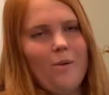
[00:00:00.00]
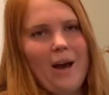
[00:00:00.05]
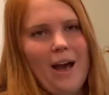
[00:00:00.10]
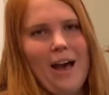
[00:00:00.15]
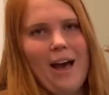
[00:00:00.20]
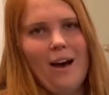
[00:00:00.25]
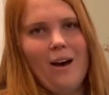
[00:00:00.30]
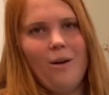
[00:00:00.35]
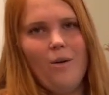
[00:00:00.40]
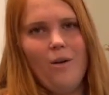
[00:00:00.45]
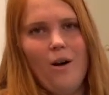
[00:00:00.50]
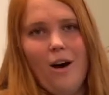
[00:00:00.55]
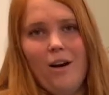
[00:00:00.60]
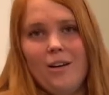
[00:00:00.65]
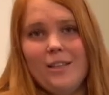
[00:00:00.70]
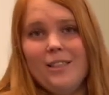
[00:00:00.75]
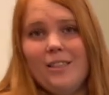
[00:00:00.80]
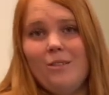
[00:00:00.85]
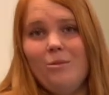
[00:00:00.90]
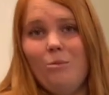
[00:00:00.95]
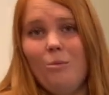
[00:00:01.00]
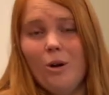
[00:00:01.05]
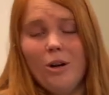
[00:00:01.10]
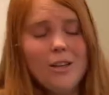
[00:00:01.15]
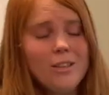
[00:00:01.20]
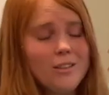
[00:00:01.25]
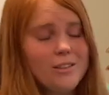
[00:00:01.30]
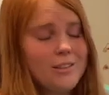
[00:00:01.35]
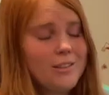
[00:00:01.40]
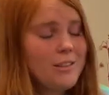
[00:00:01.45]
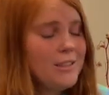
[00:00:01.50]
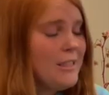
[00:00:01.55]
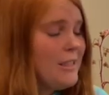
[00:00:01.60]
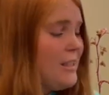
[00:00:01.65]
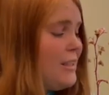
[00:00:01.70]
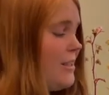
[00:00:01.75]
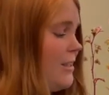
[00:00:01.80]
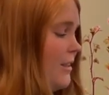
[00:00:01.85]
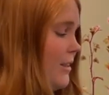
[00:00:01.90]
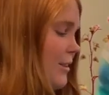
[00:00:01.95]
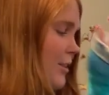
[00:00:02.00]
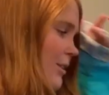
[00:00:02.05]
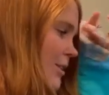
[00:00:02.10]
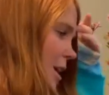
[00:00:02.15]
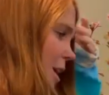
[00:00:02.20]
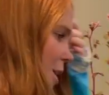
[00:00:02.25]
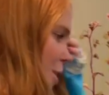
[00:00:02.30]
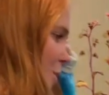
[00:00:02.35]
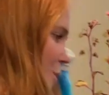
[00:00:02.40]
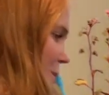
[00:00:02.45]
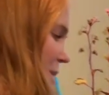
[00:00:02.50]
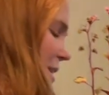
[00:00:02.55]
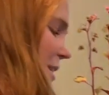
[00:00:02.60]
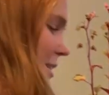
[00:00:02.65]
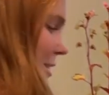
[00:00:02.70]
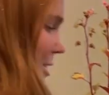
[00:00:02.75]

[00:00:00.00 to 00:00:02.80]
how auxin works. So